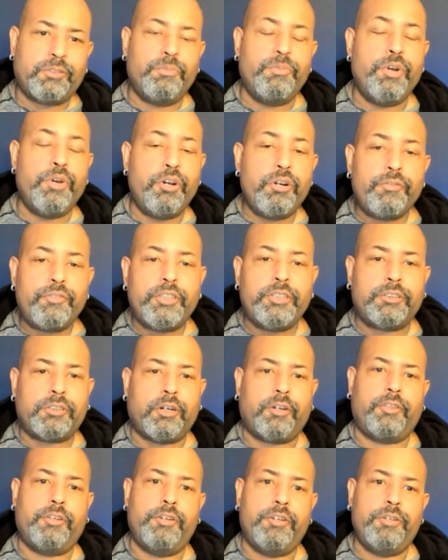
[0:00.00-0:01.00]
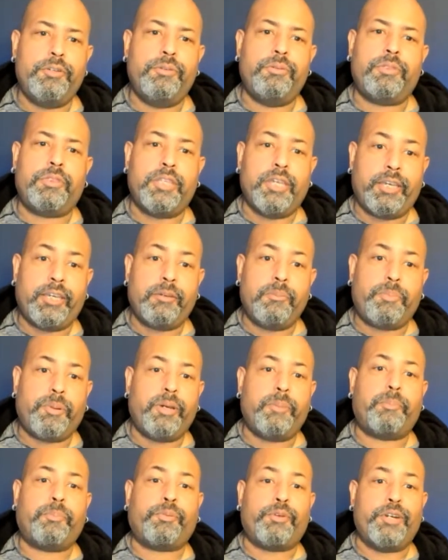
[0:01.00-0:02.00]
movies are the new thing,
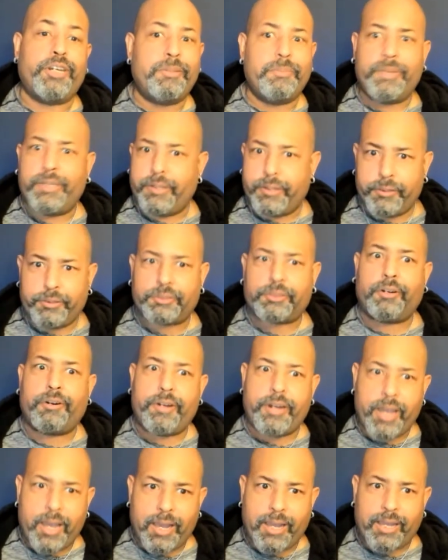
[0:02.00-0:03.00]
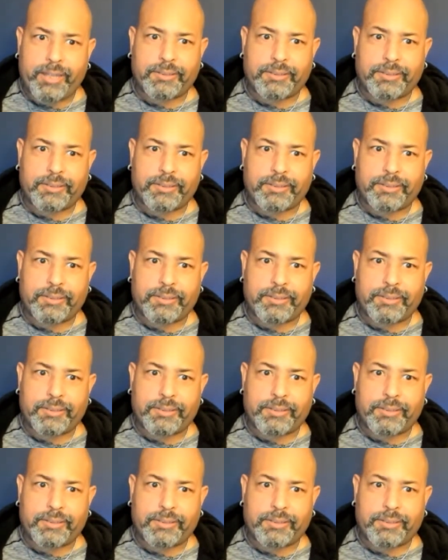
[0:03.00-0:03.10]
but premieres are not.